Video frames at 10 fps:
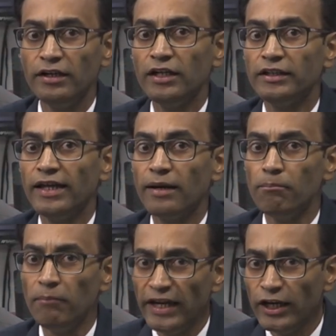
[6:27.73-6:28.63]
their
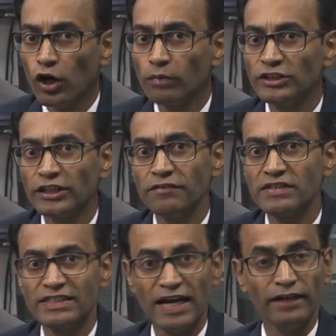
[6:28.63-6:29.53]
main objective is
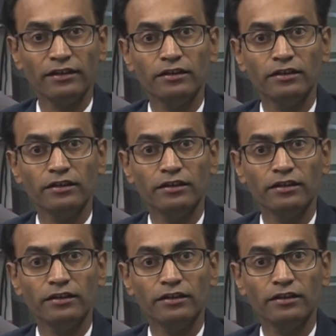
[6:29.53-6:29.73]
that